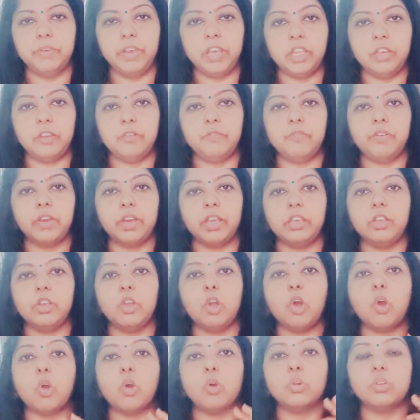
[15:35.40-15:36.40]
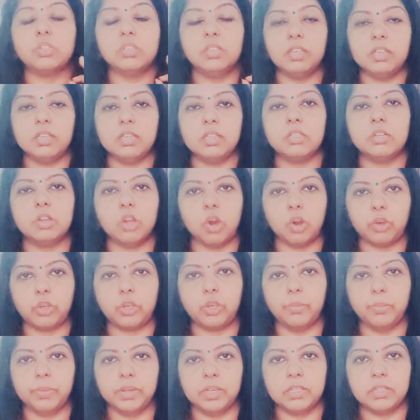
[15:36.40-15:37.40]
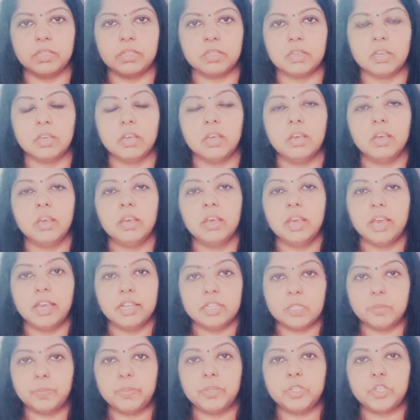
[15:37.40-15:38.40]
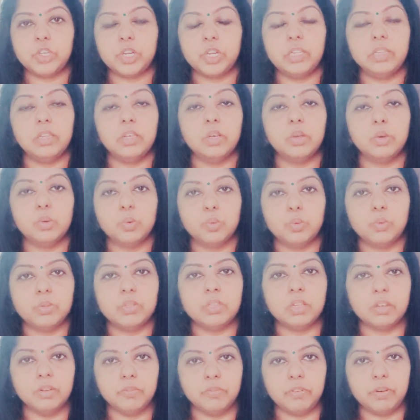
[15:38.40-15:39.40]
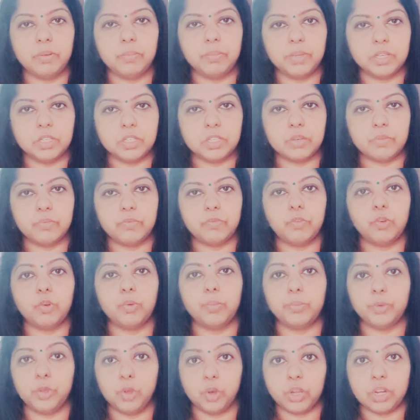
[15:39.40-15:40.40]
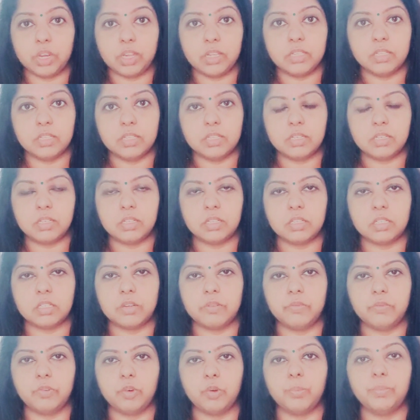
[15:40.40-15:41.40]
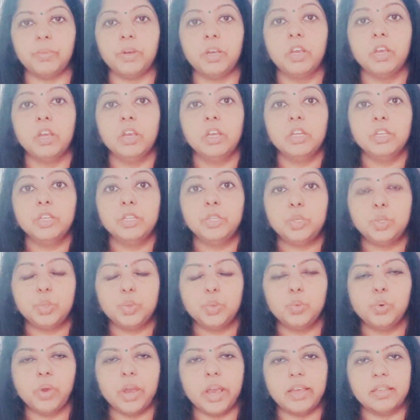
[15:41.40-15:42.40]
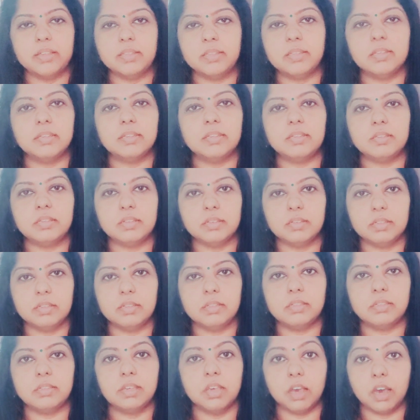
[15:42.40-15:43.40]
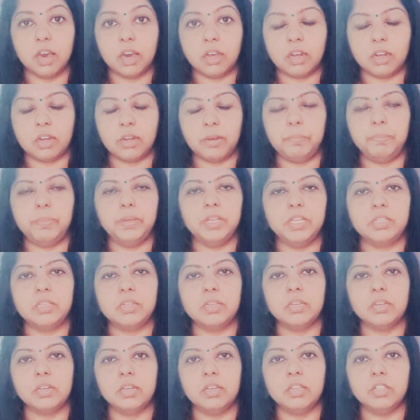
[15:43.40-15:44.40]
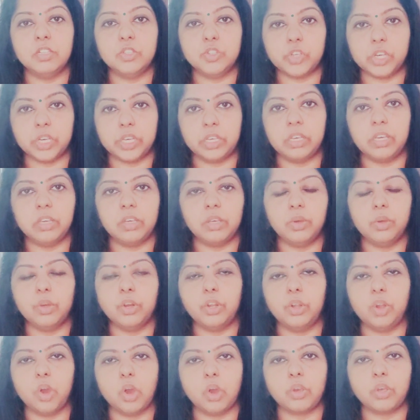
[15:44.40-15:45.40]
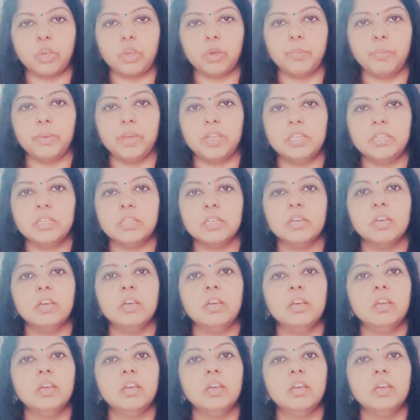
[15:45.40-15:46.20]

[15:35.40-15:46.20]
verifying all these documents, especially the course information form, your registration form. Two assessors are repeatedly checking your document,